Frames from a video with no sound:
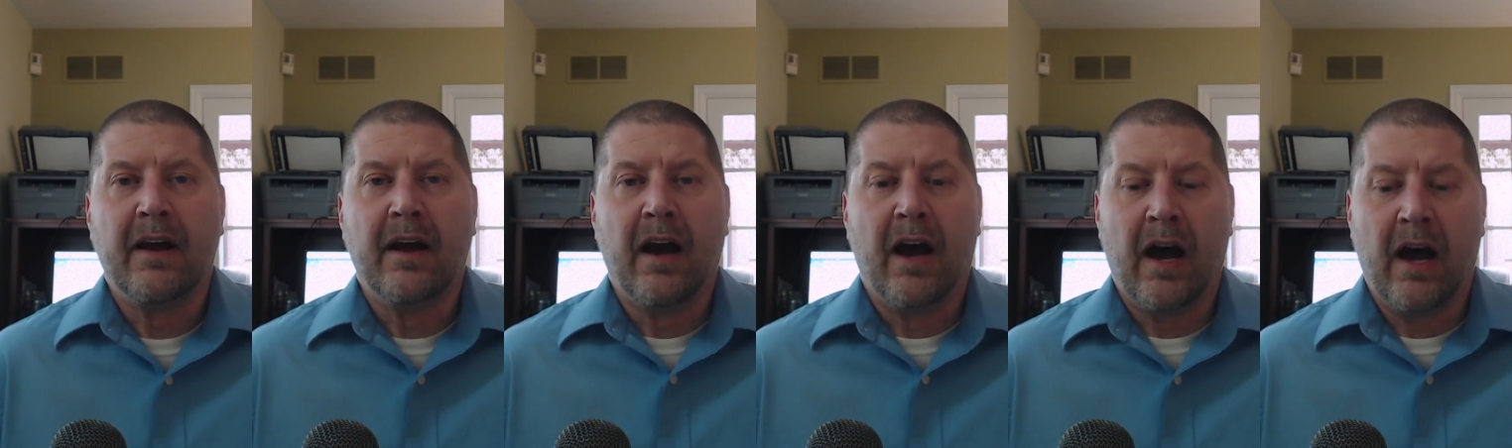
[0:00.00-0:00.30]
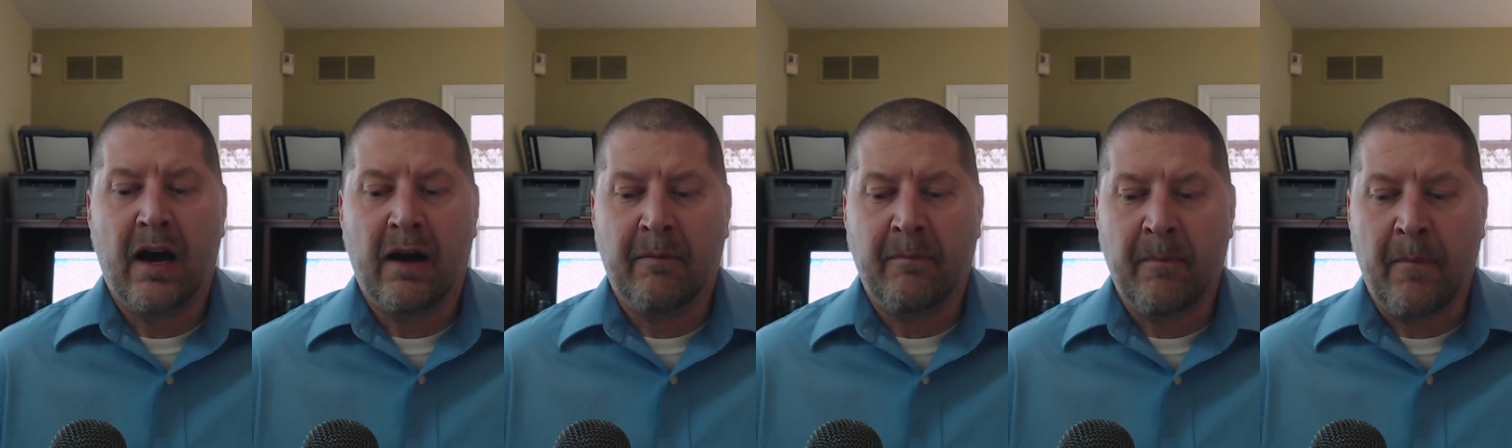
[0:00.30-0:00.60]

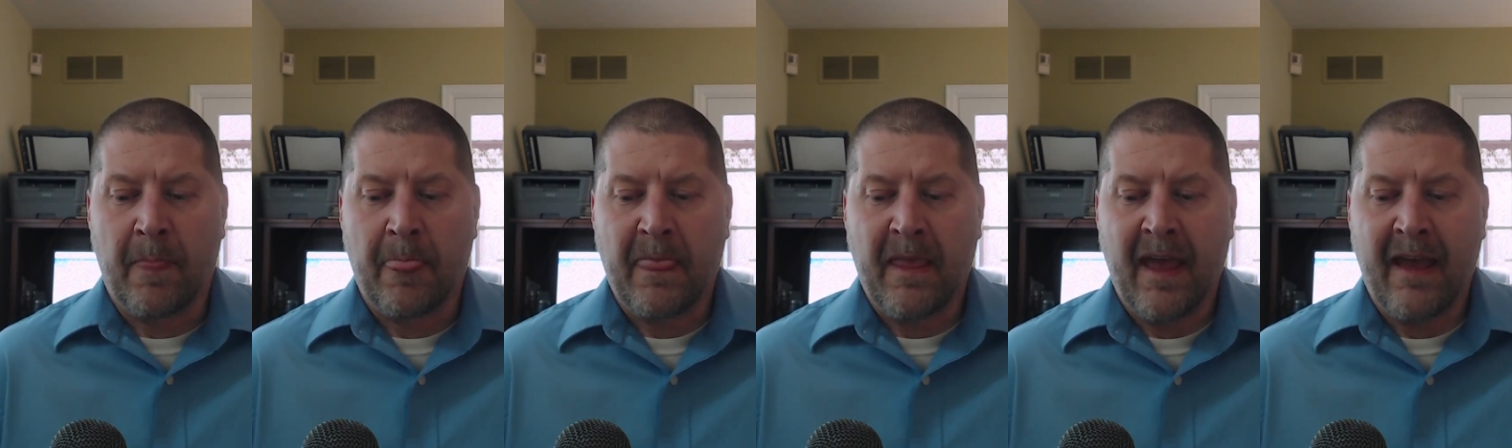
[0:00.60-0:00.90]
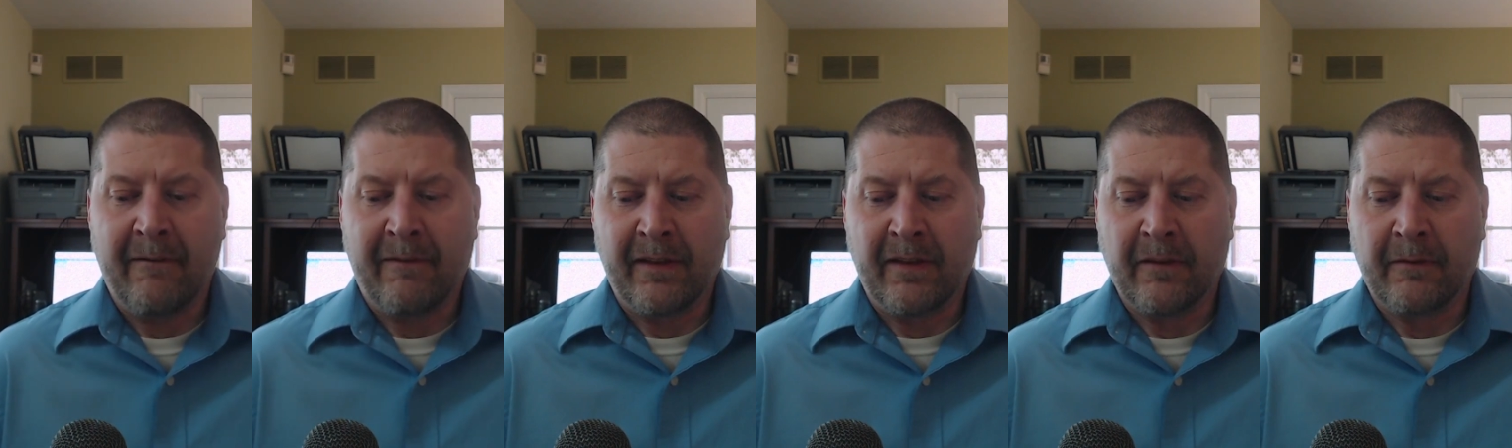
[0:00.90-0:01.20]

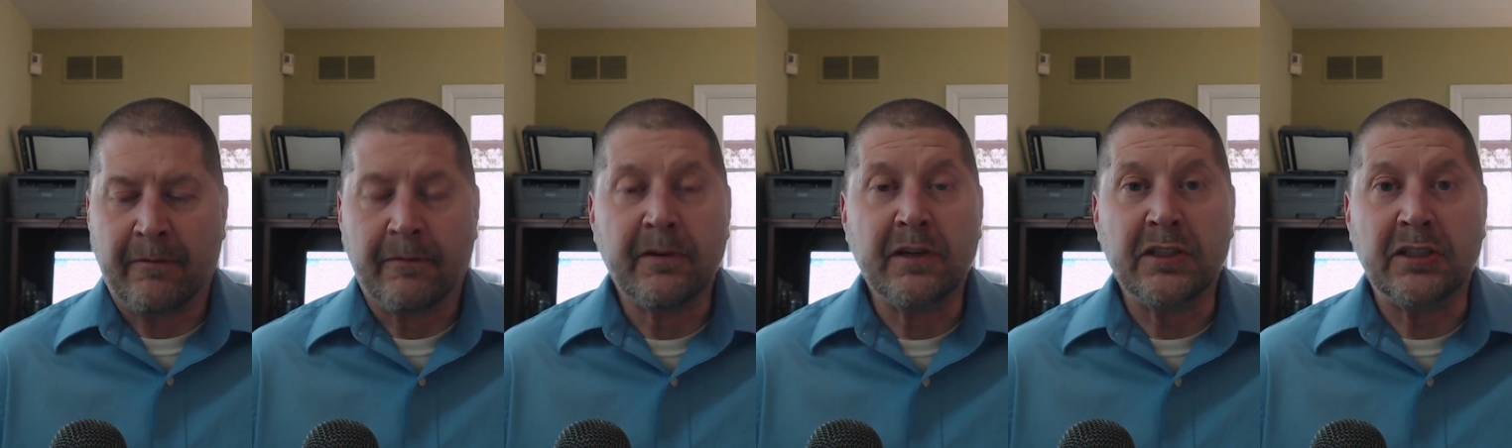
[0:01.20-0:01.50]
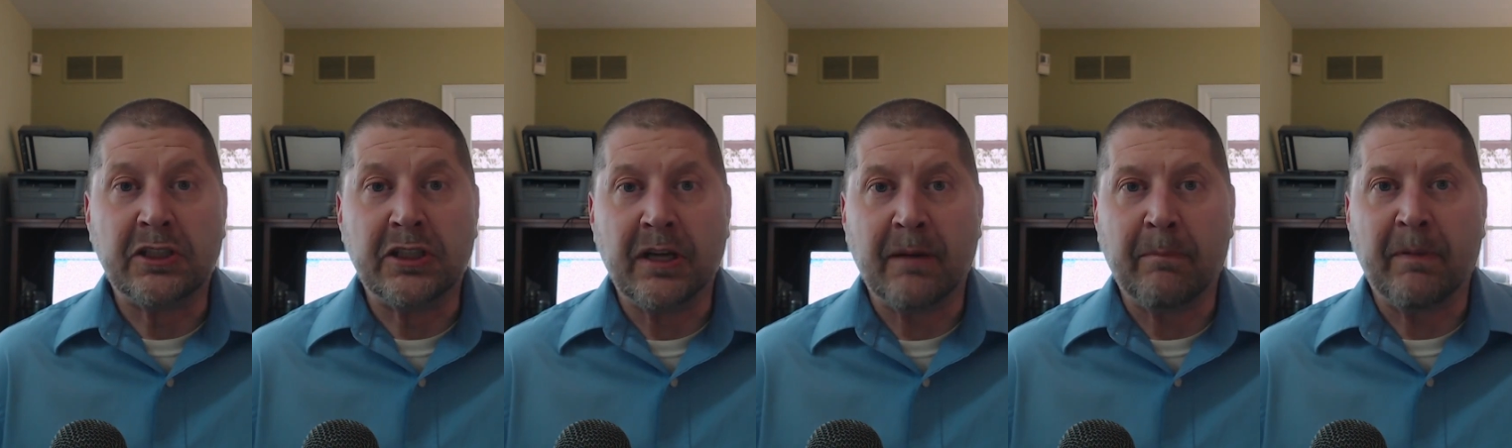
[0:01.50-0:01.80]
Having the free
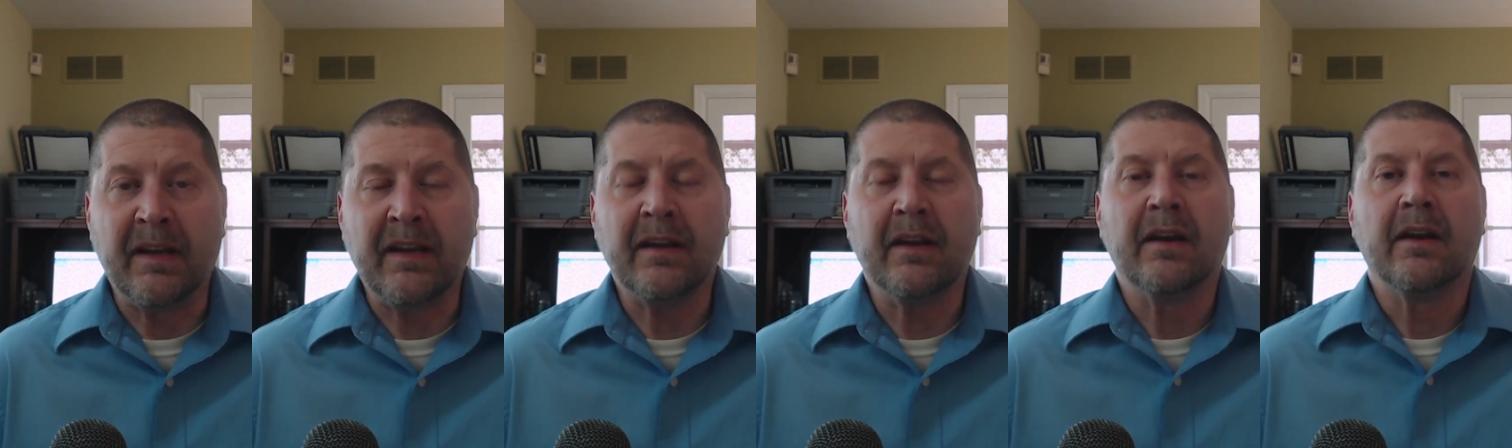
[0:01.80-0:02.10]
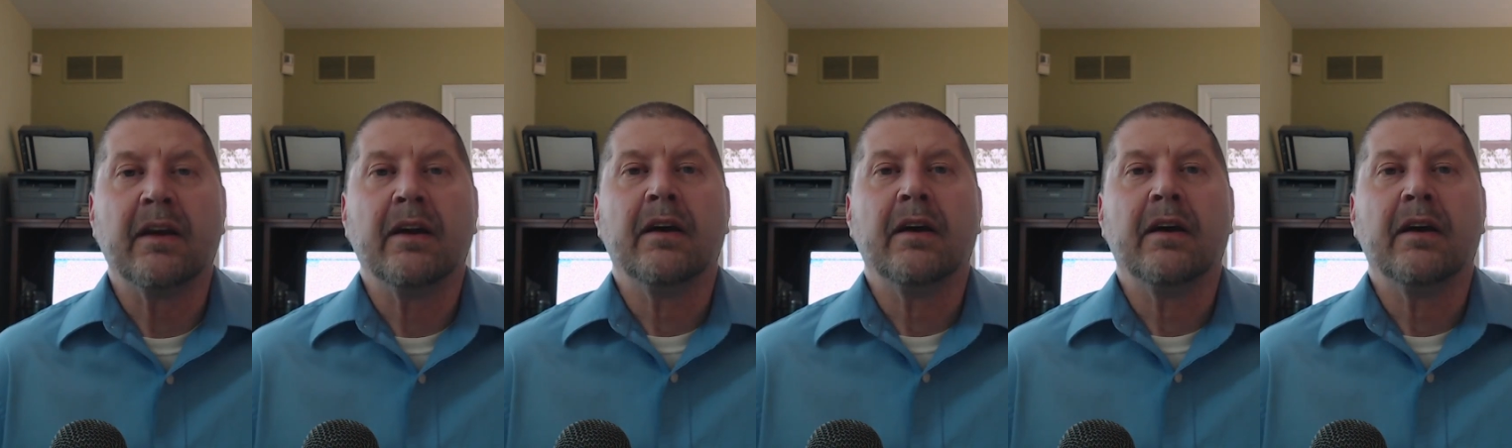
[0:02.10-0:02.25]
shipping,